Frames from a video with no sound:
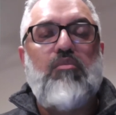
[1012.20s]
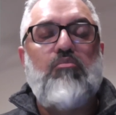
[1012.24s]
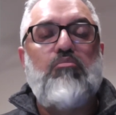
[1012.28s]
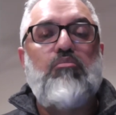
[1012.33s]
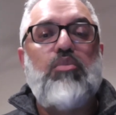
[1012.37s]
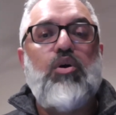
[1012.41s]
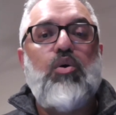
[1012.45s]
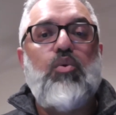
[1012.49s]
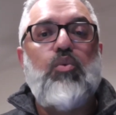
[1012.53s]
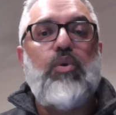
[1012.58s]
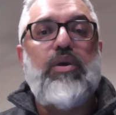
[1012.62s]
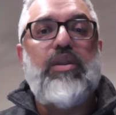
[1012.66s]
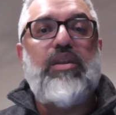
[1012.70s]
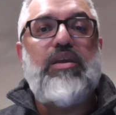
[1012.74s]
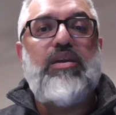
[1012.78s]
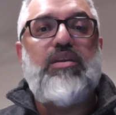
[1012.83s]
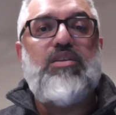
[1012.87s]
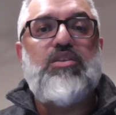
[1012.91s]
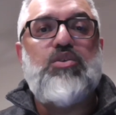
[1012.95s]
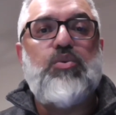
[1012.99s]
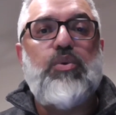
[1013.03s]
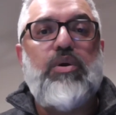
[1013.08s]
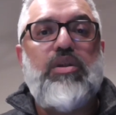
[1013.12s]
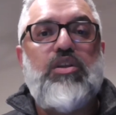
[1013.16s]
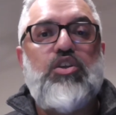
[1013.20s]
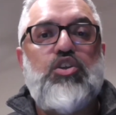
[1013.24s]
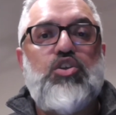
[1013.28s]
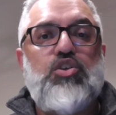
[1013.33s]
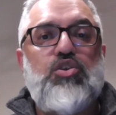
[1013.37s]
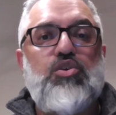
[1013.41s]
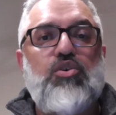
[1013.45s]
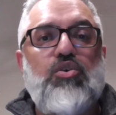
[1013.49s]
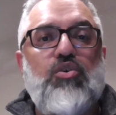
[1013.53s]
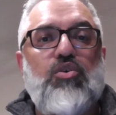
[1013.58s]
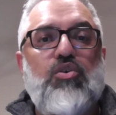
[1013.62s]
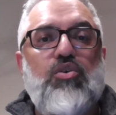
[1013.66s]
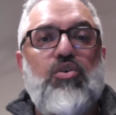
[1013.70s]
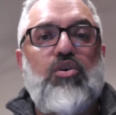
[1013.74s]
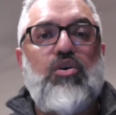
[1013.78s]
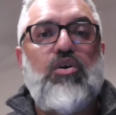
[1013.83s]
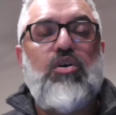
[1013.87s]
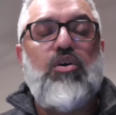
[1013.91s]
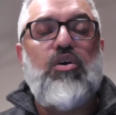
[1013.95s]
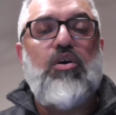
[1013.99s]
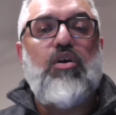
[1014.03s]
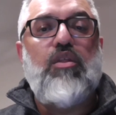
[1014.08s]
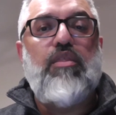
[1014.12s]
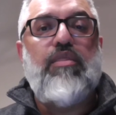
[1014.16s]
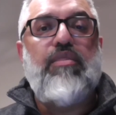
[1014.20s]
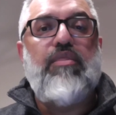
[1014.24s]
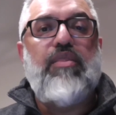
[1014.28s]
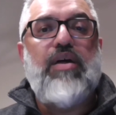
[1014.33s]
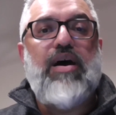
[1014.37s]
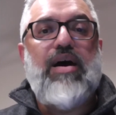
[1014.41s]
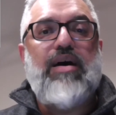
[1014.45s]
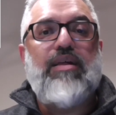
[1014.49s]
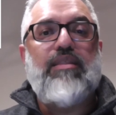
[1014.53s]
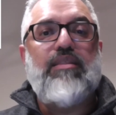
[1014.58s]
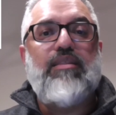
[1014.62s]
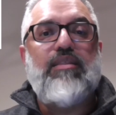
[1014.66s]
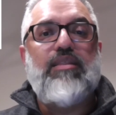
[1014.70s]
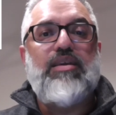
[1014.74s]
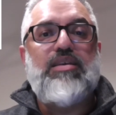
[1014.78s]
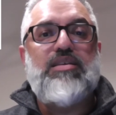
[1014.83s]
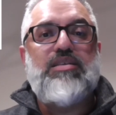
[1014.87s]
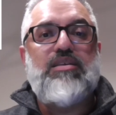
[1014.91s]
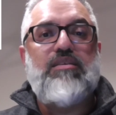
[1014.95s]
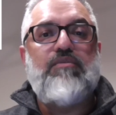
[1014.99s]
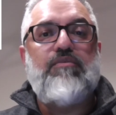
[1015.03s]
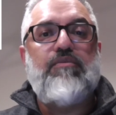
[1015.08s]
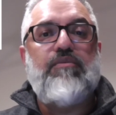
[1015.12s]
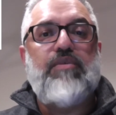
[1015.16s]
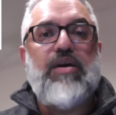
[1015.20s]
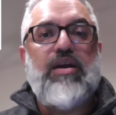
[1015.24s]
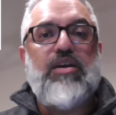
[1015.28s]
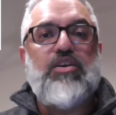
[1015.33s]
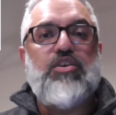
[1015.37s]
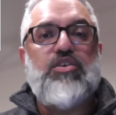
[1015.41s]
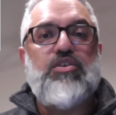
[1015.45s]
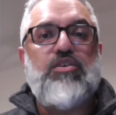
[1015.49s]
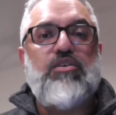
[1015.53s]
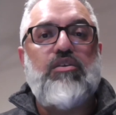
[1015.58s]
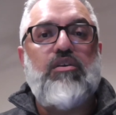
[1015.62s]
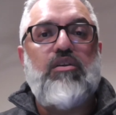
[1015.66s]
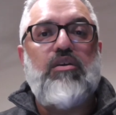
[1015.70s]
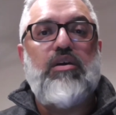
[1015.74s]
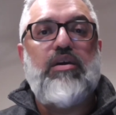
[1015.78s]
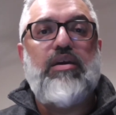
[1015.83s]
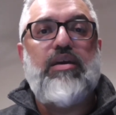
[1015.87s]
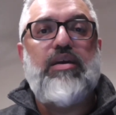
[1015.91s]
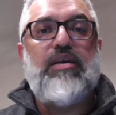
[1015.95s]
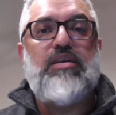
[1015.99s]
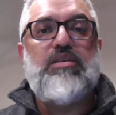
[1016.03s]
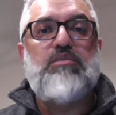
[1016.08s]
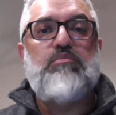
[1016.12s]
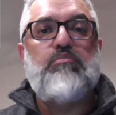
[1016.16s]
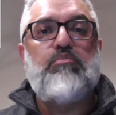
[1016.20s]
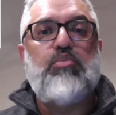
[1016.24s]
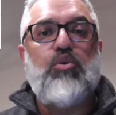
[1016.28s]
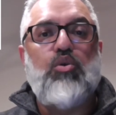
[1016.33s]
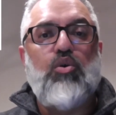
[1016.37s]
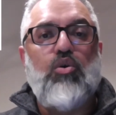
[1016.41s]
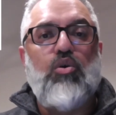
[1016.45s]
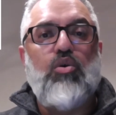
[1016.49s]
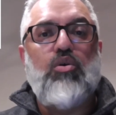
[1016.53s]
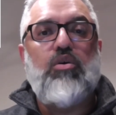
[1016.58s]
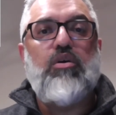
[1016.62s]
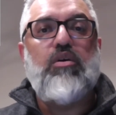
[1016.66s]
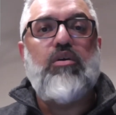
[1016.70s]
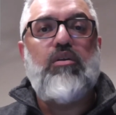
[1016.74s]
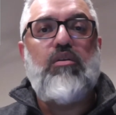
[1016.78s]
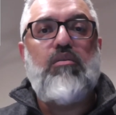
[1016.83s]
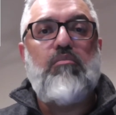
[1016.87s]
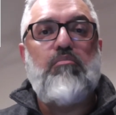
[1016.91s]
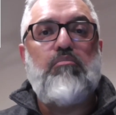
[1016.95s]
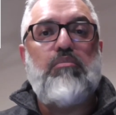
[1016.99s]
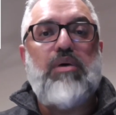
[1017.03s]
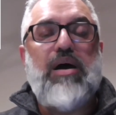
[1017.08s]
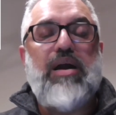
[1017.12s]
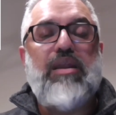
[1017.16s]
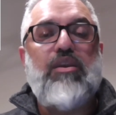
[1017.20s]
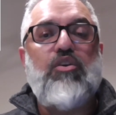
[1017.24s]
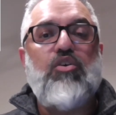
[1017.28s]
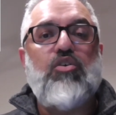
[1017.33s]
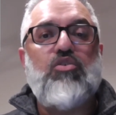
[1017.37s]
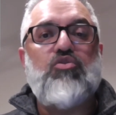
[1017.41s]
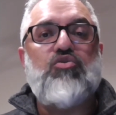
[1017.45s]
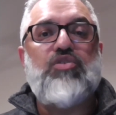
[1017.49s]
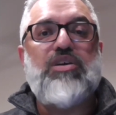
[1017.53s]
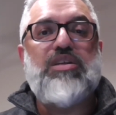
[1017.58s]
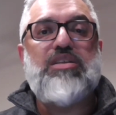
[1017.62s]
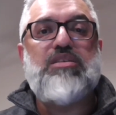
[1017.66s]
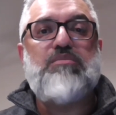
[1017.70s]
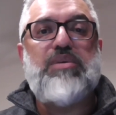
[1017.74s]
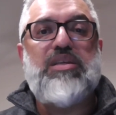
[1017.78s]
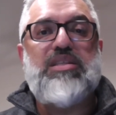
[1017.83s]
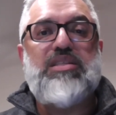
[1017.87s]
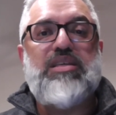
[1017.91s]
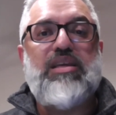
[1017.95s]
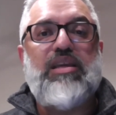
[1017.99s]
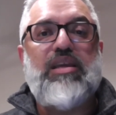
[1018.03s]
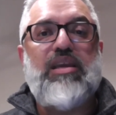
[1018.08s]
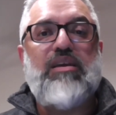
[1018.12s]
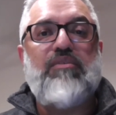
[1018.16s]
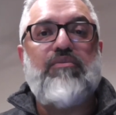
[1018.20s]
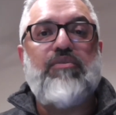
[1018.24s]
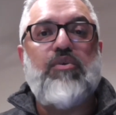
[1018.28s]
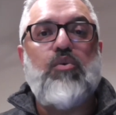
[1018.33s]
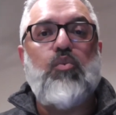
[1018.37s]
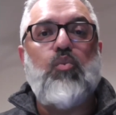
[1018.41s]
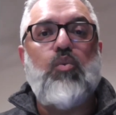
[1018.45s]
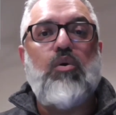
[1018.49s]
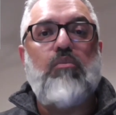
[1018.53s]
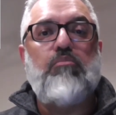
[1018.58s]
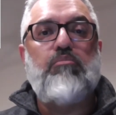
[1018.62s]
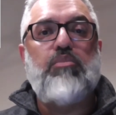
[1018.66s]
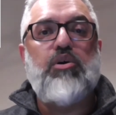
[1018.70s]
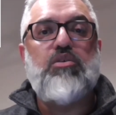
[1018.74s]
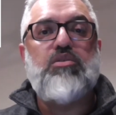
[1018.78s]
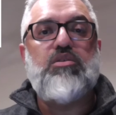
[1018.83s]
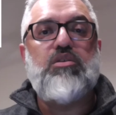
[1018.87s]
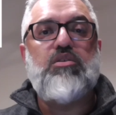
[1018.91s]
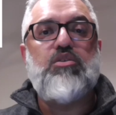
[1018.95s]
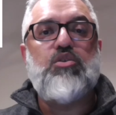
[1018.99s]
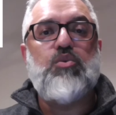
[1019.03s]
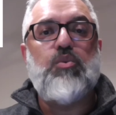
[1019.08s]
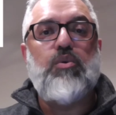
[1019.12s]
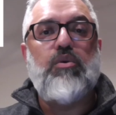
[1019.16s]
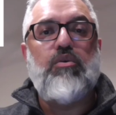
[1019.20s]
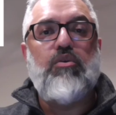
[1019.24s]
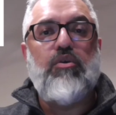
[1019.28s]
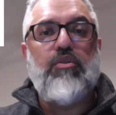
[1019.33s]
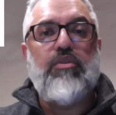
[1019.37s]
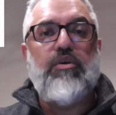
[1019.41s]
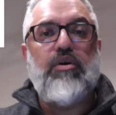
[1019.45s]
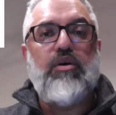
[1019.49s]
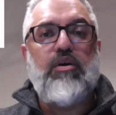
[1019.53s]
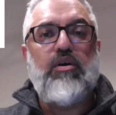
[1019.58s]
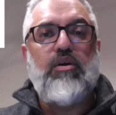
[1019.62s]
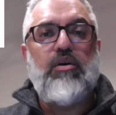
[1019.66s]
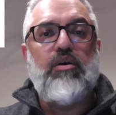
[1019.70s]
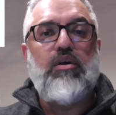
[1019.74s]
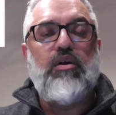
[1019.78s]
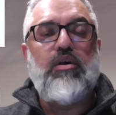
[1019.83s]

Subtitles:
But we need to ensure that this infection is broken by not transmitting it from one person to another.